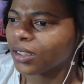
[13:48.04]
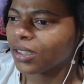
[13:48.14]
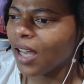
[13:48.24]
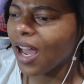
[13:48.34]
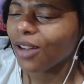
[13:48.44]

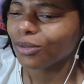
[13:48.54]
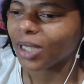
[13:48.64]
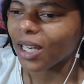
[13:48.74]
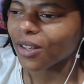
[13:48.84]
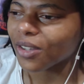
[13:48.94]
How
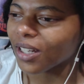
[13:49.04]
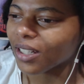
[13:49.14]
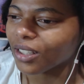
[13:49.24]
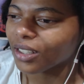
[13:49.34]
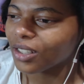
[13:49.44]
dare
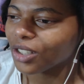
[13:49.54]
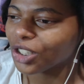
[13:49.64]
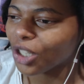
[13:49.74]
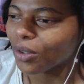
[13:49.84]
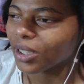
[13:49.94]
they
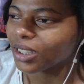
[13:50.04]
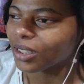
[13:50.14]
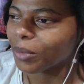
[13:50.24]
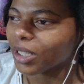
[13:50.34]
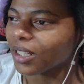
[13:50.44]
show this
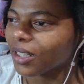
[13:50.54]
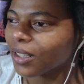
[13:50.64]
to me?